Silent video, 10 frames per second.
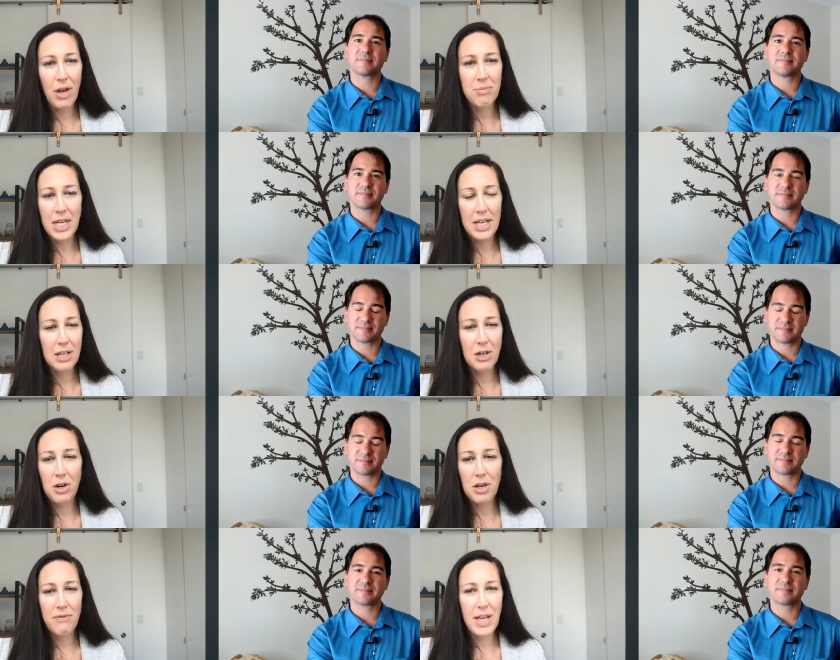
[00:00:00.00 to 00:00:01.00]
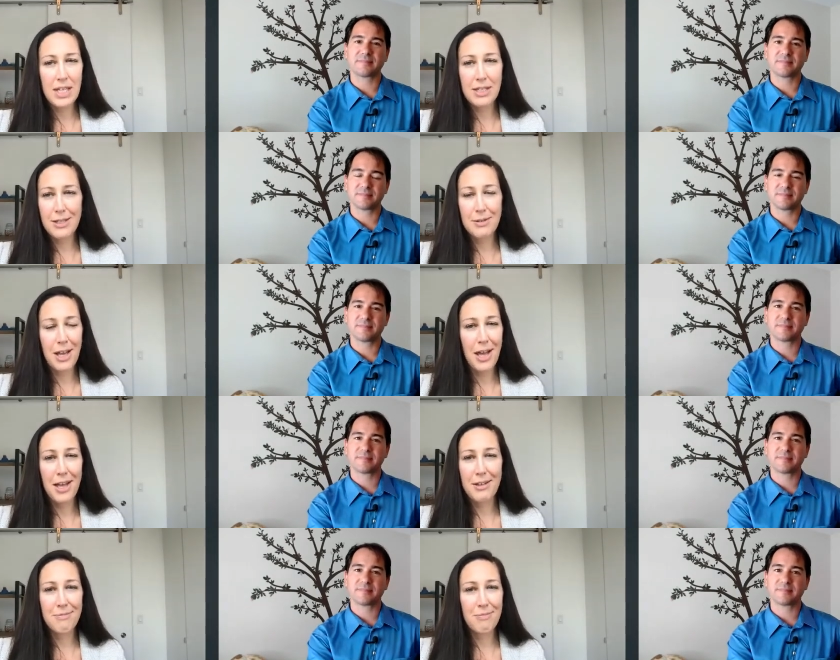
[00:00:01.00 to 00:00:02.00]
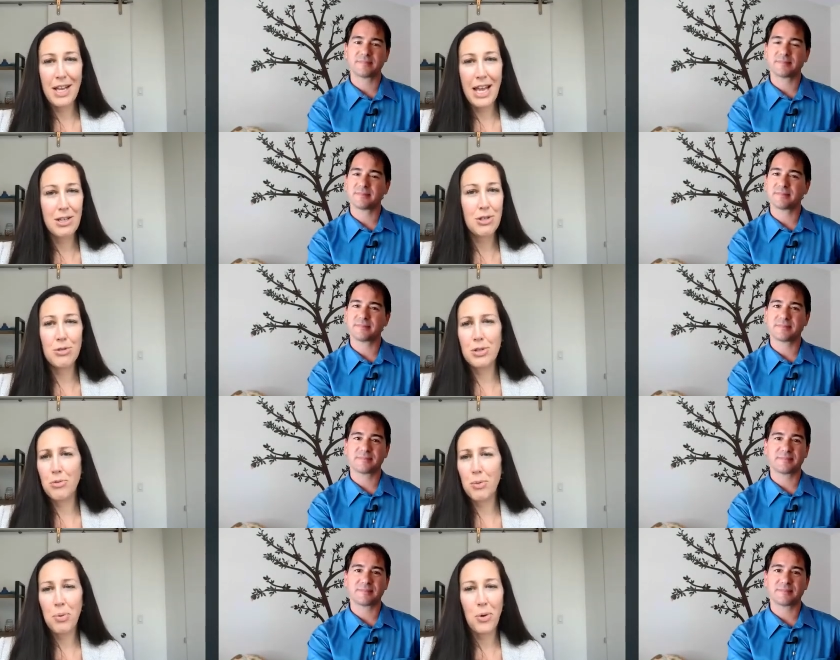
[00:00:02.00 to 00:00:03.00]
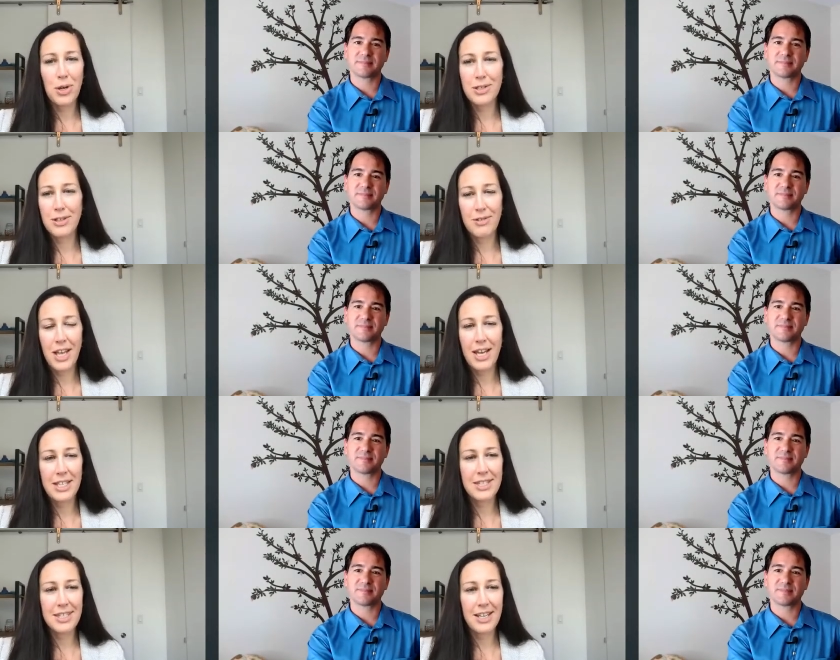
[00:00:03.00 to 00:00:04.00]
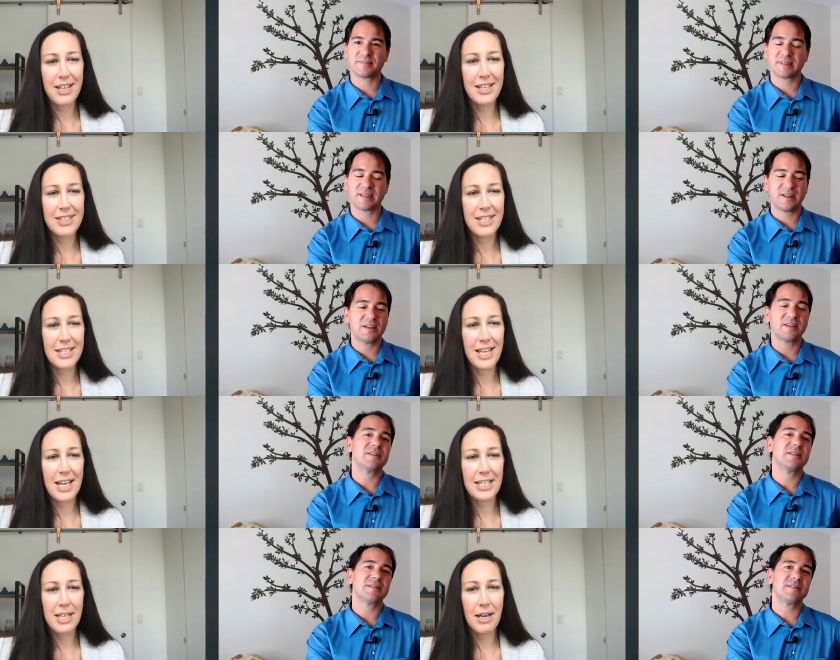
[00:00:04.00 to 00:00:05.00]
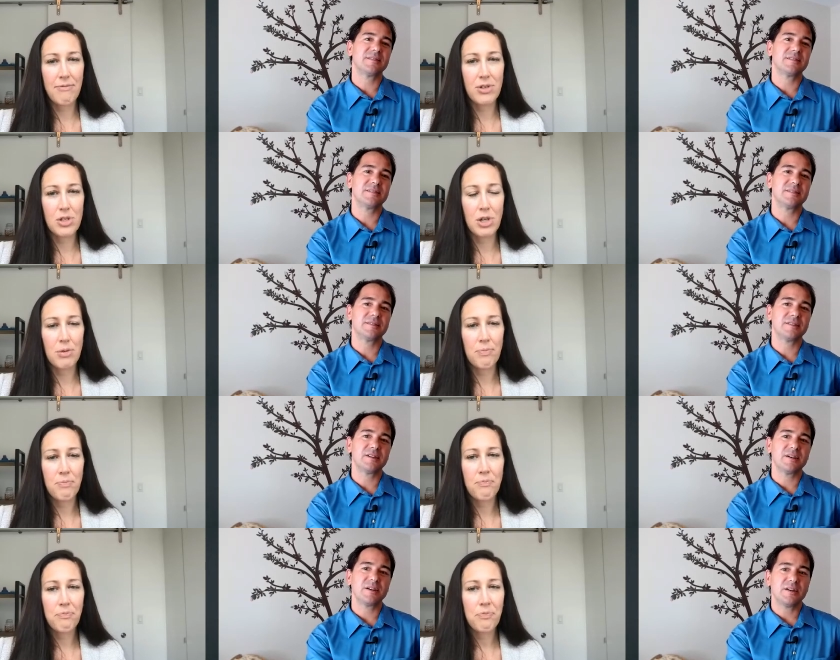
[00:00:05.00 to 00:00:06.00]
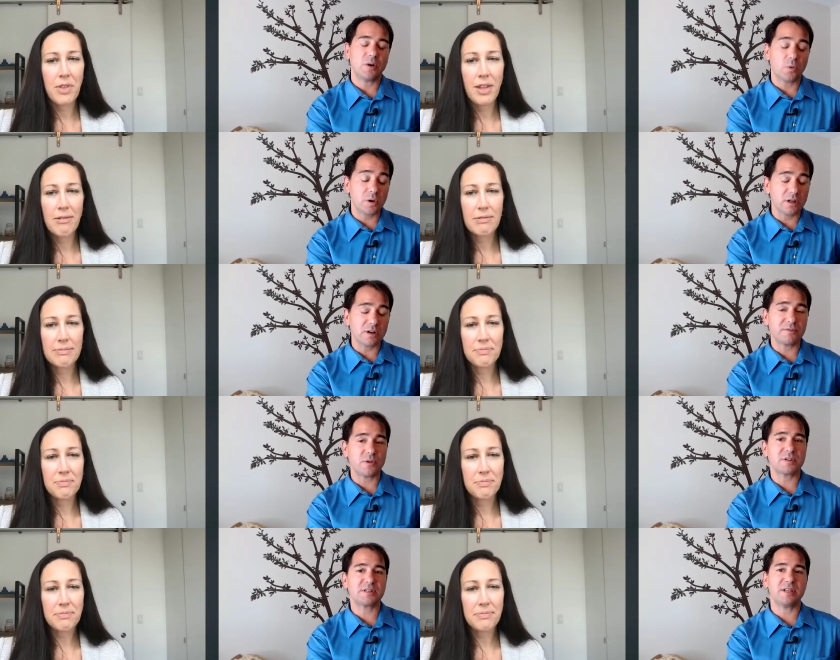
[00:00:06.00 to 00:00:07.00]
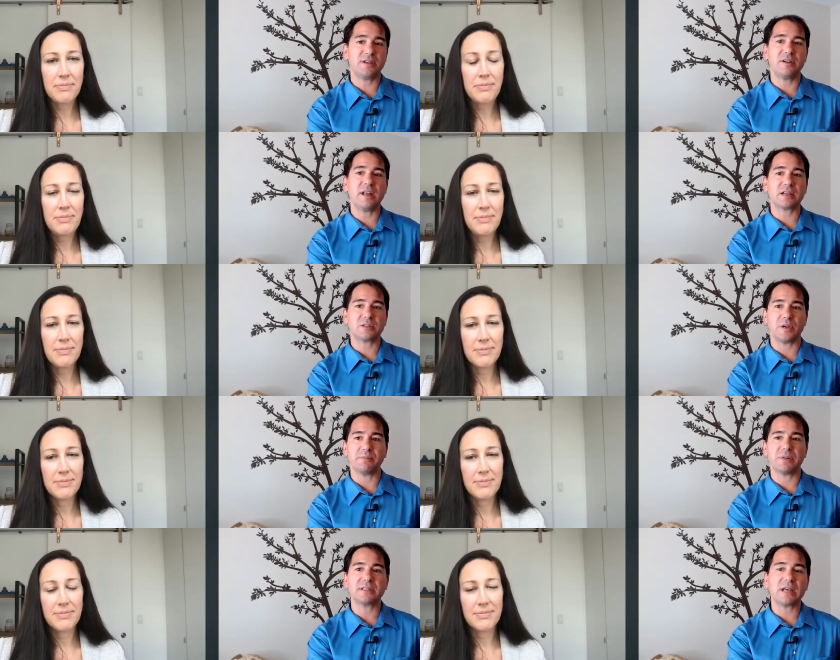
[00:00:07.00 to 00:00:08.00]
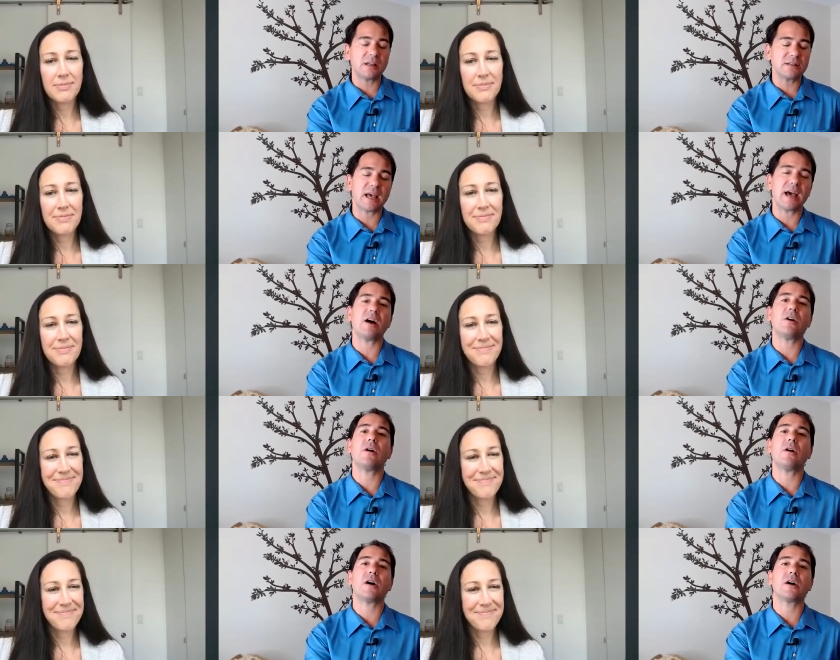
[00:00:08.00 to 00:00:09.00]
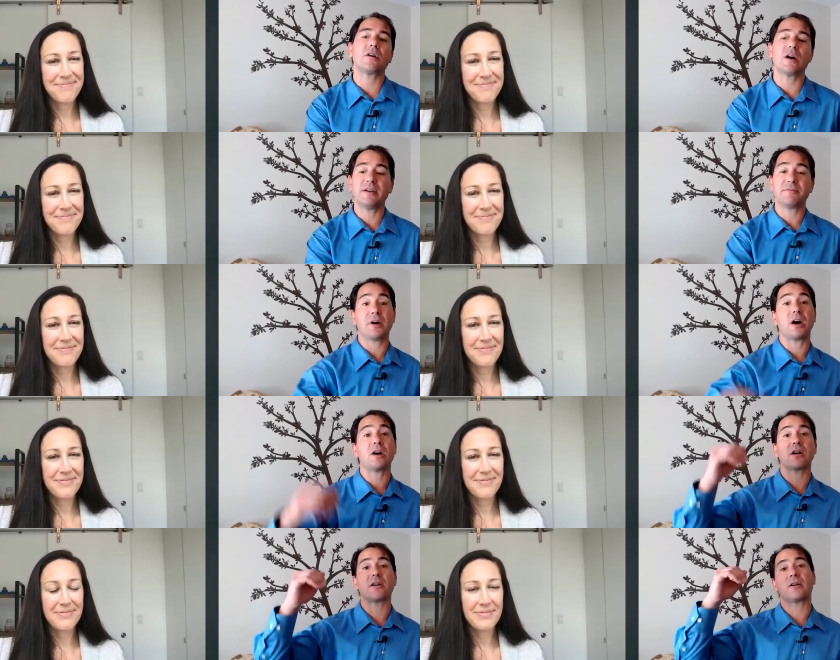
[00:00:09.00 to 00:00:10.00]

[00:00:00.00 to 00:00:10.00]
Speaker 1: updated current events, uh, issues to report. So yeah, it's uh, it's an exciting time for sure.
Speaker 2: No, we're looking forward to seeing you next week. But tell us how our if our